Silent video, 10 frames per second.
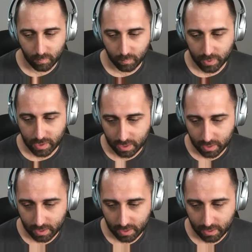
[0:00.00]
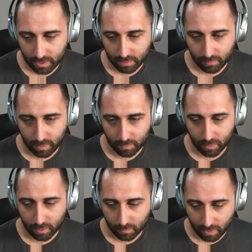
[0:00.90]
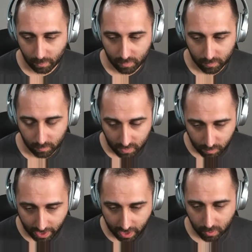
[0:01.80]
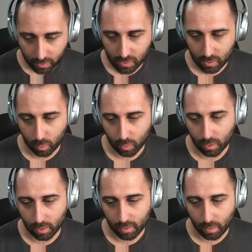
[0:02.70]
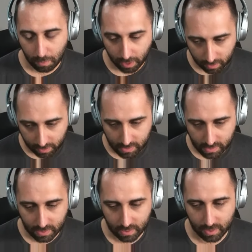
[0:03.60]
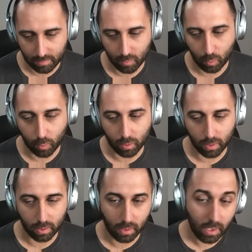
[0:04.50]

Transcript: particularly if you're in a family with a spouse or parents or